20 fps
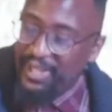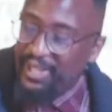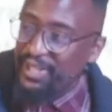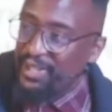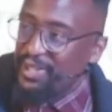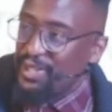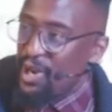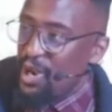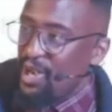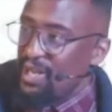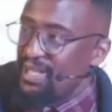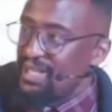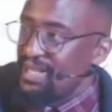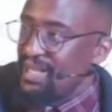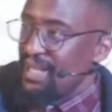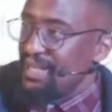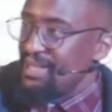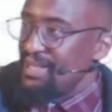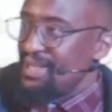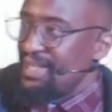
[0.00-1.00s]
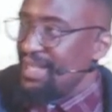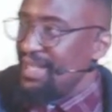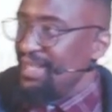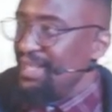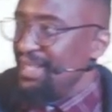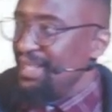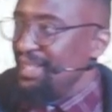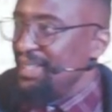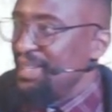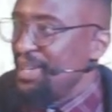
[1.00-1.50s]
God sends
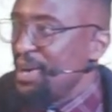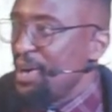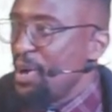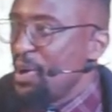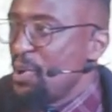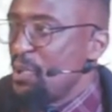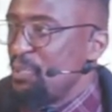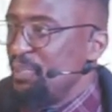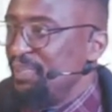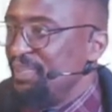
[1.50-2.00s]
Gideon home.